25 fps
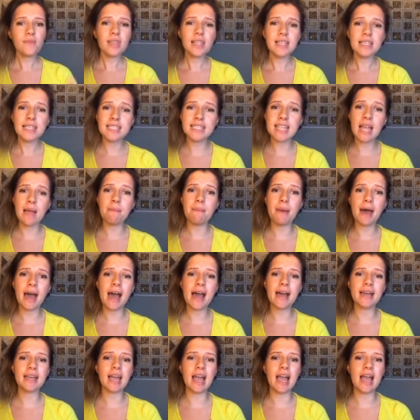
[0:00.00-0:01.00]
step
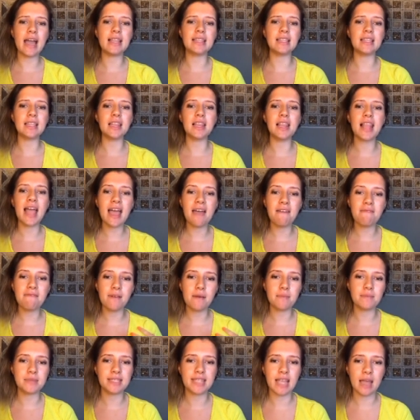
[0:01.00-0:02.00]
back and let
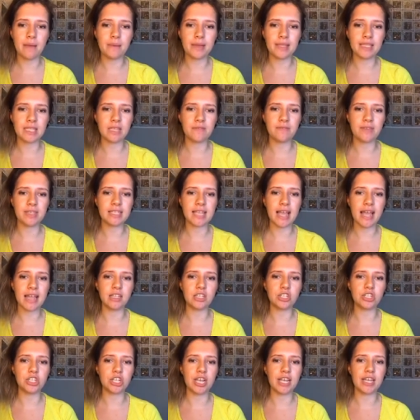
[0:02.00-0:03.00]
them step into this
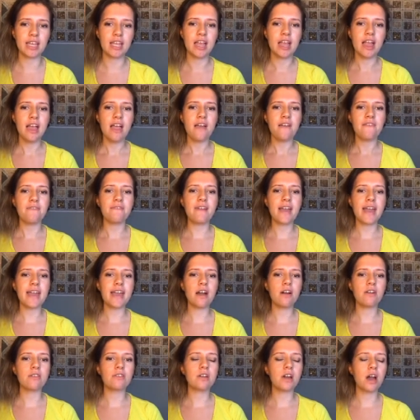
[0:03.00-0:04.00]
energy. They
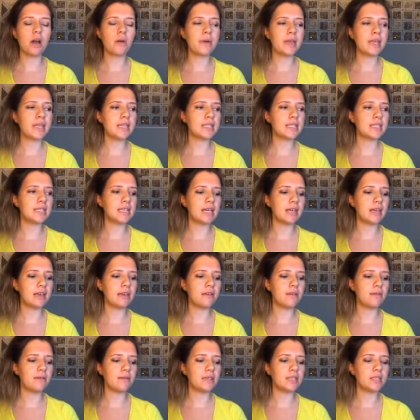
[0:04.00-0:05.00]
are going
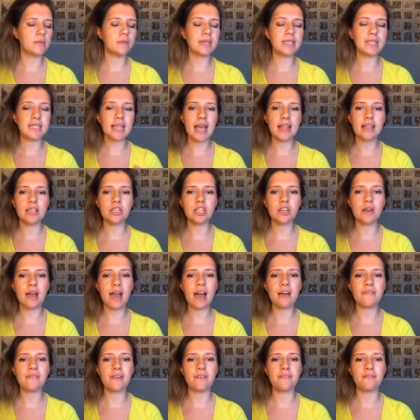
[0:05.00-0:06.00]
to to be telling you
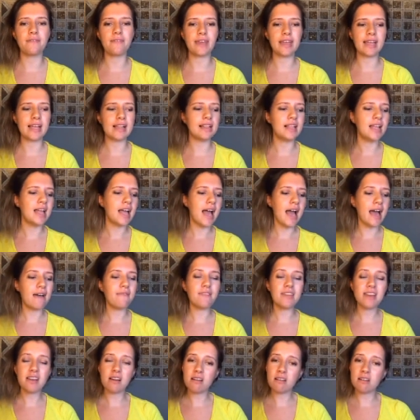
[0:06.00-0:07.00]
how they feel and
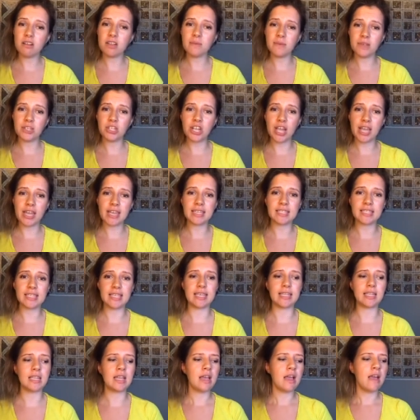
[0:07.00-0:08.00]
they are going to be
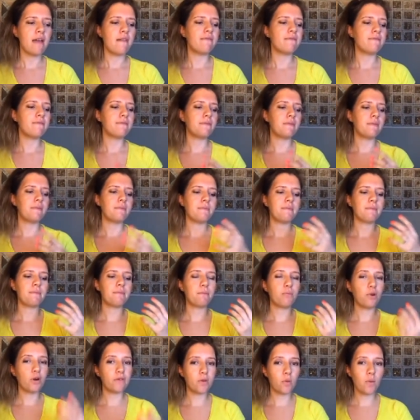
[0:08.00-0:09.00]
chasing
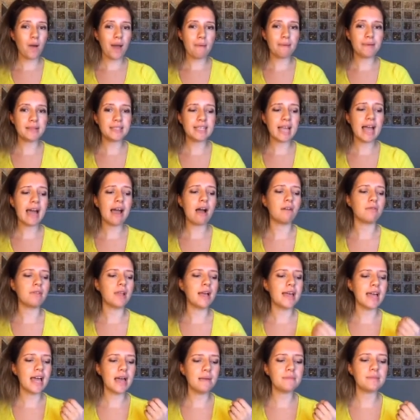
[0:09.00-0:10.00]
put the weapon down.
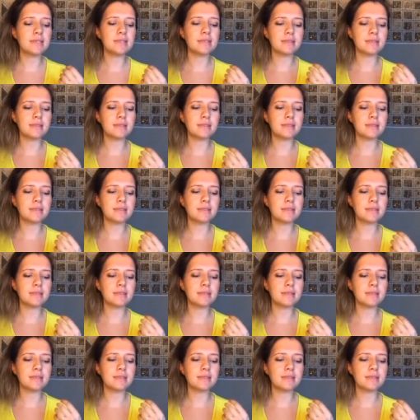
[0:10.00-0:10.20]
I am